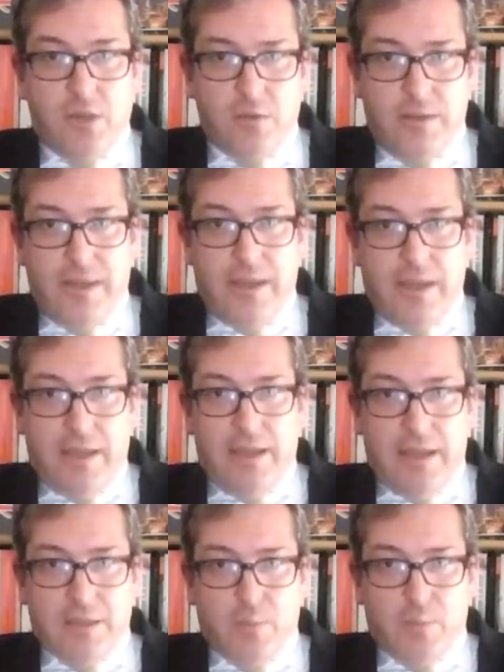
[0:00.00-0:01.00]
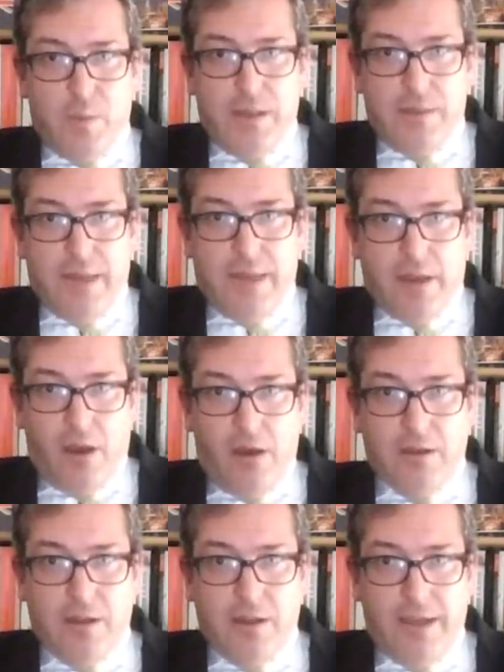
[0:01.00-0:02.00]
So it's it, that
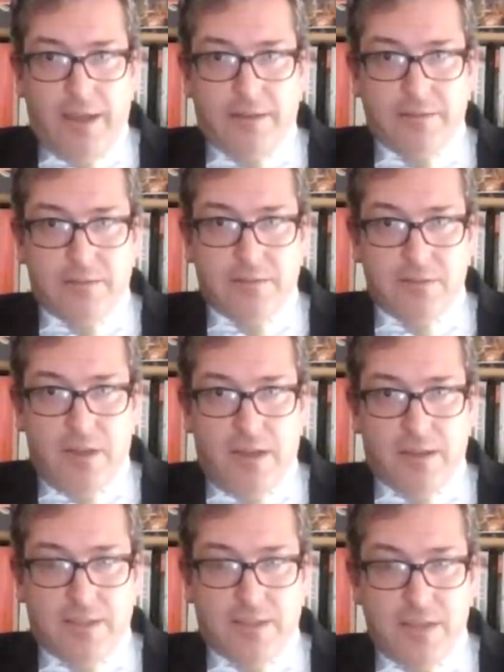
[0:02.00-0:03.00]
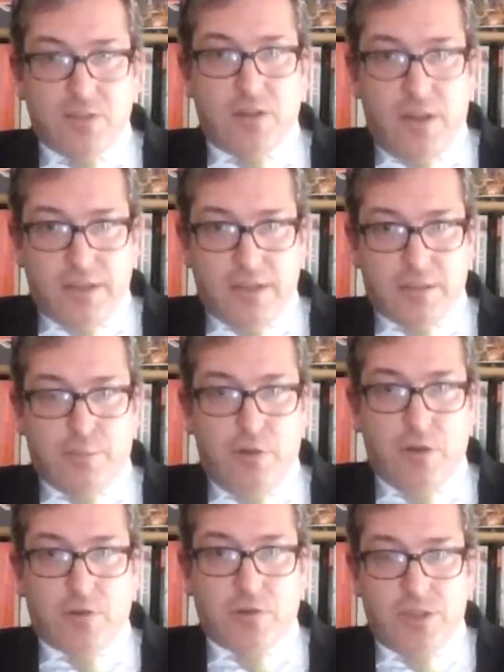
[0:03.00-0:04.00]
hardline uh, centralized
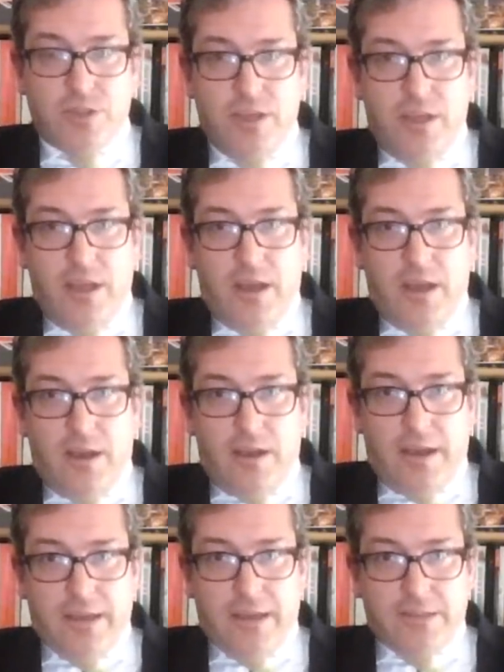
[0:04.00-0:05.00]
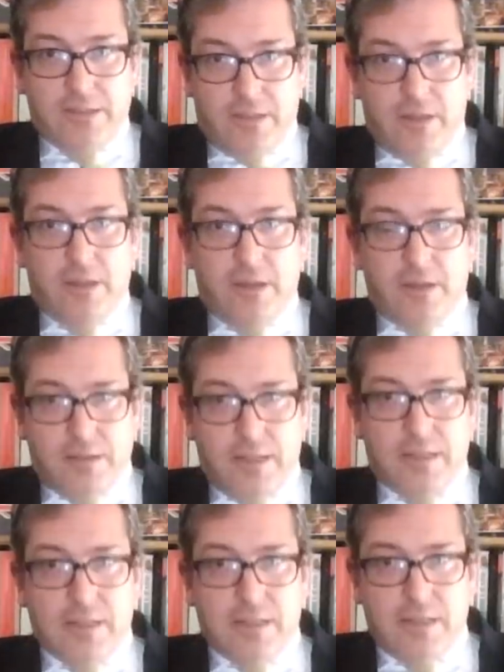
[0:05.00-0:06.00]
approach uh, has occurred
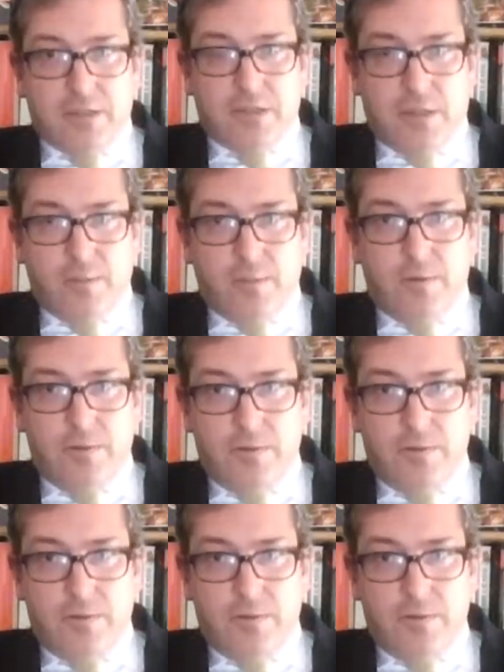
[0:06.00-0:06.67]
under his leadership.